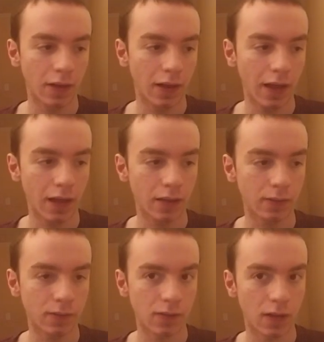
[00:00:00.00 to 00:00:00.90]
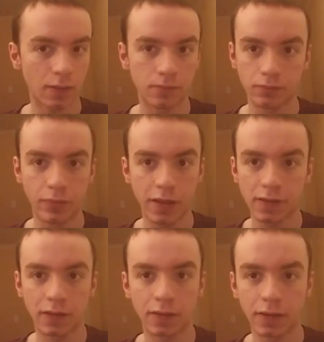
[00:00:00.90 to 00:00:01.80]
and
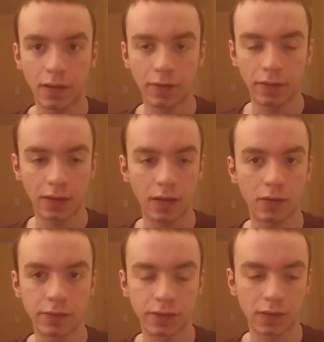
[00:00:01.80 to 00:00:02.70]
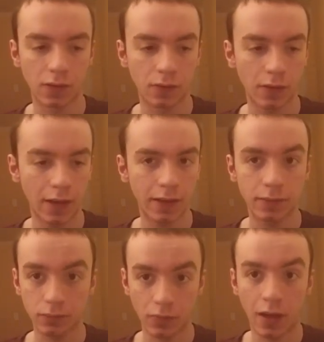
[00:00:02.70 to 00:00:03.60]
basically nothing else. So
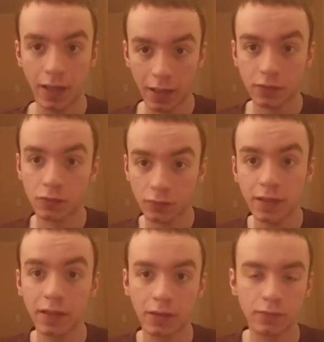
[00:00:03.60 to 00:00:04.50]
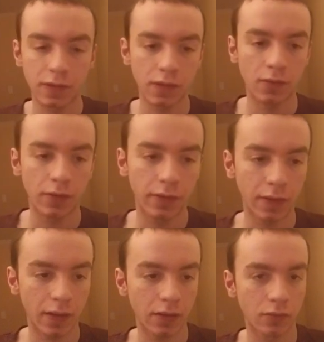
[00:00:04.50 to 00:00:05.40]
I had to read. It was the only
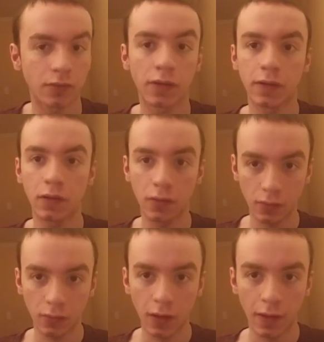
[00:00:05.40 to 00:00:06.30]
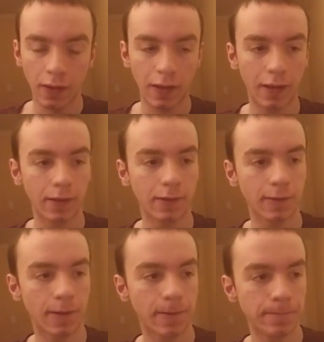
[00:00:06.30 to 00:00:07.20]
thing I could really do. And
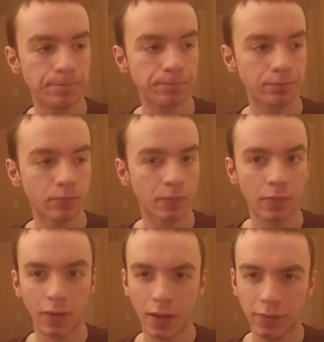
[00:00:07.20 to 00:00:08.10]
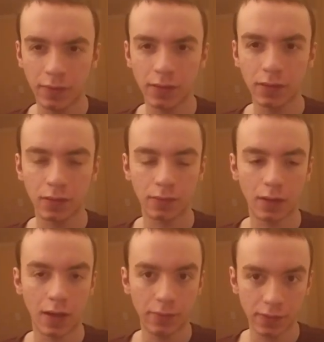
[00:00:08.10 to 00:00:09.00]
I think
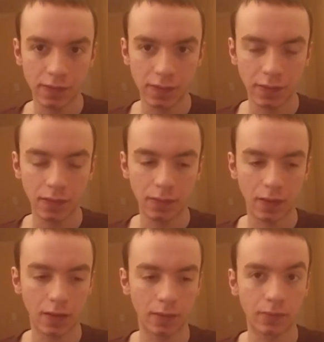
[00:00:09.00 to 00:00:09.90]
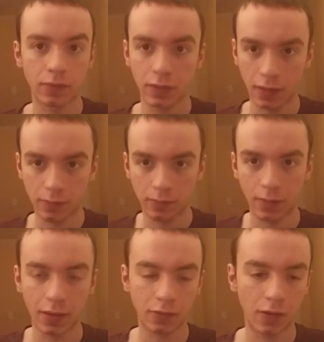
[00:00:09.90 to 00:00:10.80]
obviously, and
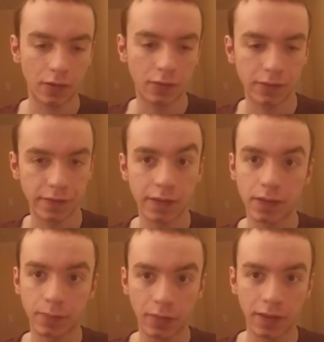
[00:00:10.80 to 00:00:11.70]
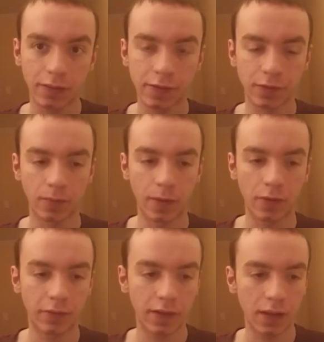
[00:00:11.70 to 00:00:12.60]
Man Chronicles linked to playlists from
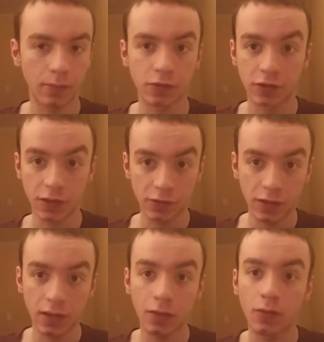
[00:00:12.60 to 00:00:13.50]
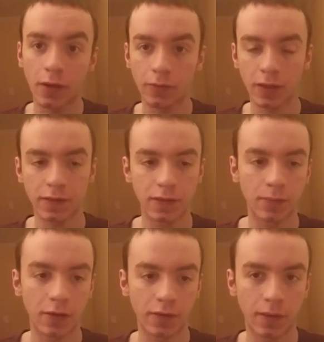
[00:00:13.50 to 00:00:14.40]
Healthy Gamer GG, who I've ranted
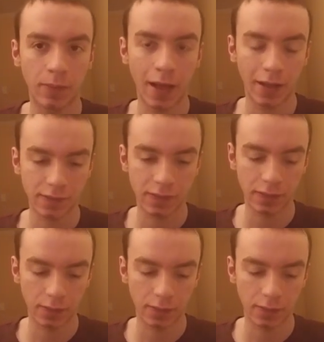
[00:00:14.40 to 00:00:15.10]
about in the past,